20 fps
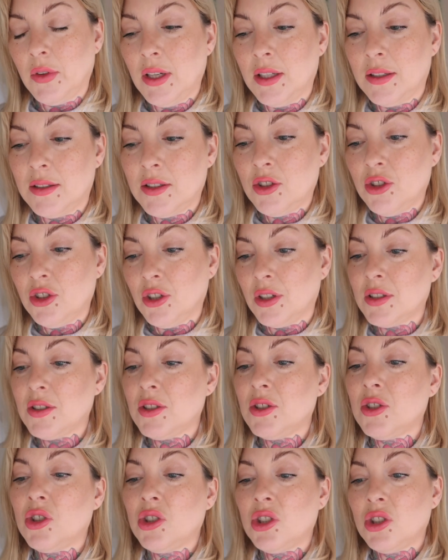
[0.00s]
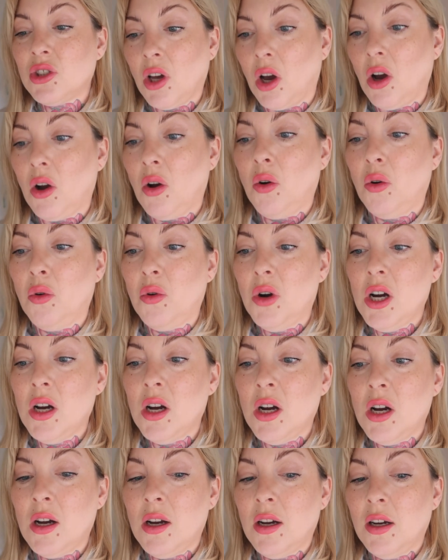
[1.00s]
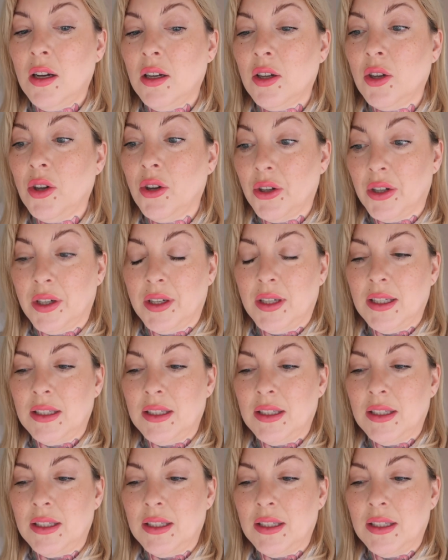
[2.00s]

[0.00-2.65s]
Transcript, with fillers: It's just so good.